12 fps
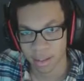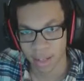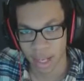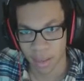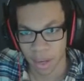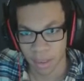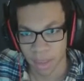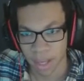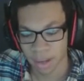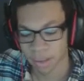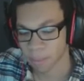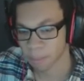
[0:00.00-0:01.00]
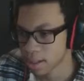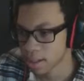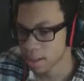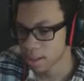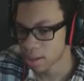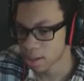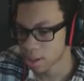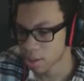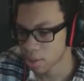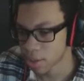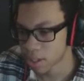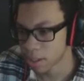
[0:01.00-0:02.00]
You get what I mean? Those are just
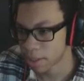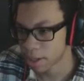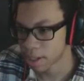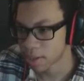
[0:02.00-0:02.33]
question marks.